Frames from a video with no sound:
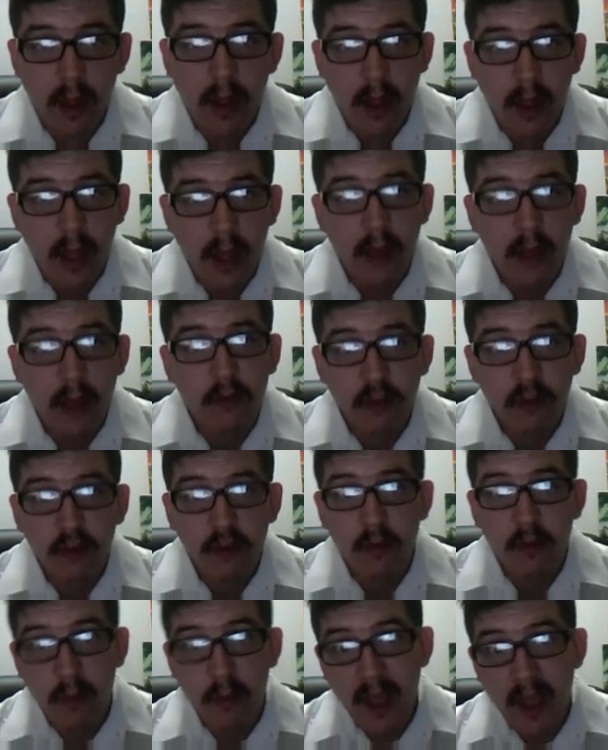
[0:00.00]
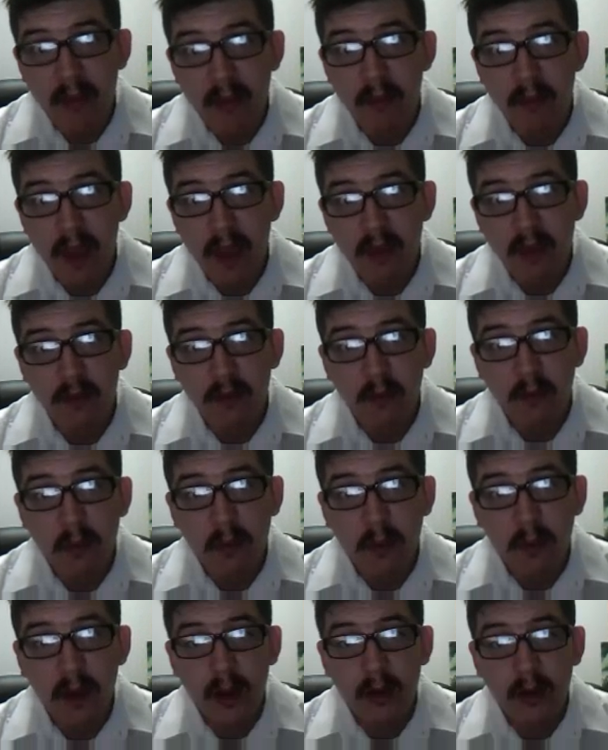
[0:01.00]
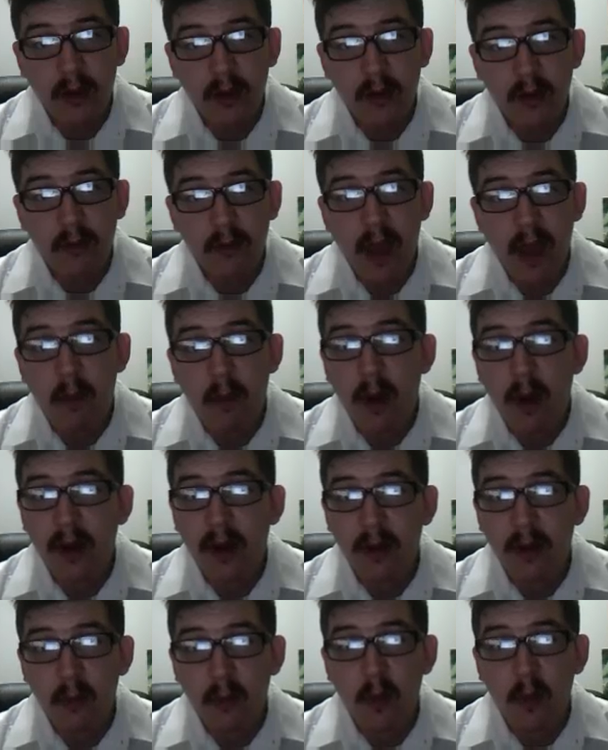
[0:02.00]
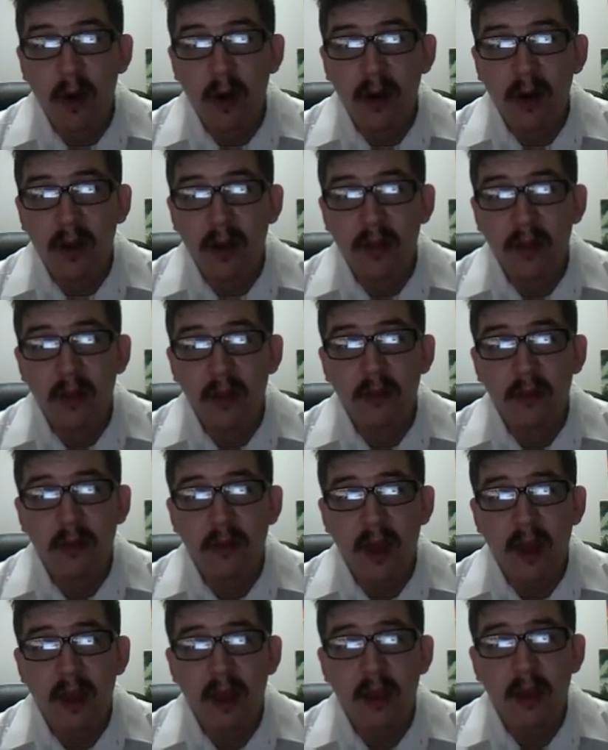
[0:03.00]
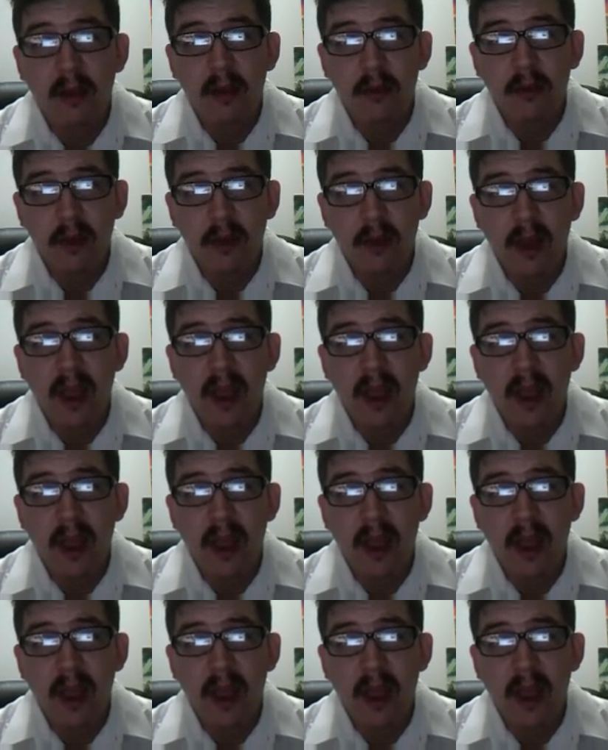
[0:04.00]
and just my basin point of I wanted to work on this as